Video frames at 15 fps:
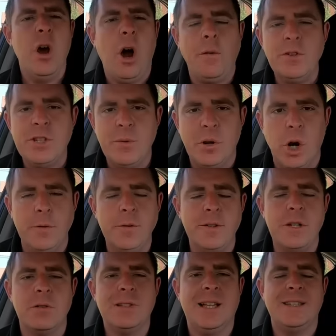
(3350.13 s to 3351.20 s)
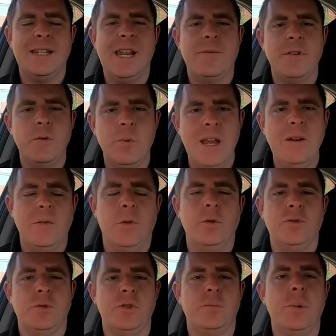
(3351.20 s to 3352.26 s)
Obviously, we've got other videos landing every week. All
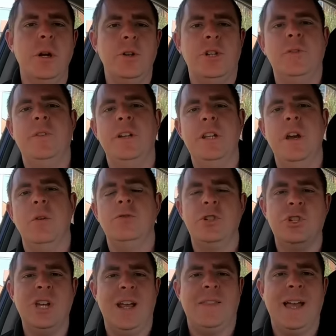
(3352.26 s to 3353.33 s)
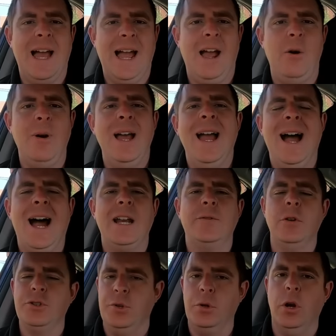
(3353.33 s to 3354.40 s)
sorts of purchase videos, so check that out. And I've
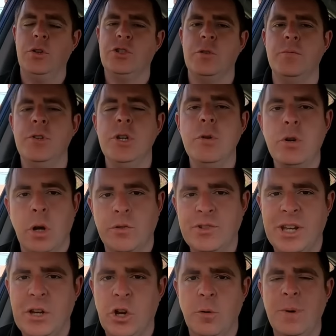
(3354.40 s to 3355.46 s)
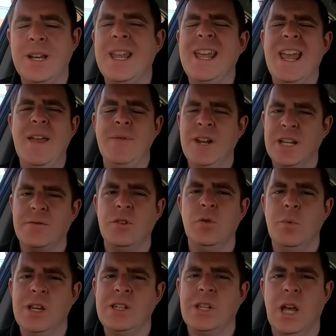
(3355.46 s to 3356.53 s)
also got some new content coming in the next
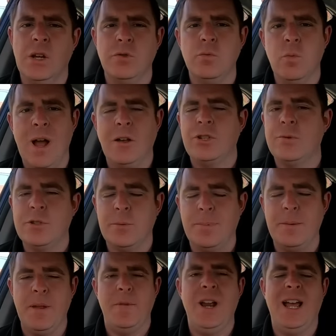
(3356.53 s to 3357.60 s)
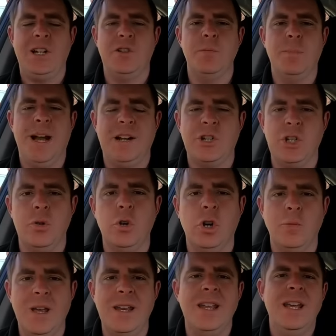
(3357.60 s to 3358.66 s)
few weeks as well. So there's a bit of an action-packed June
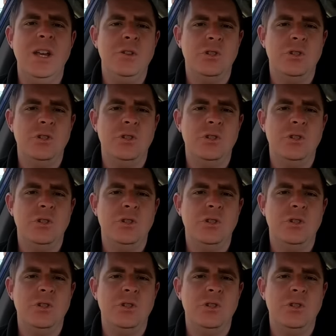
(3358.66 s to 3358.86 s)
coming.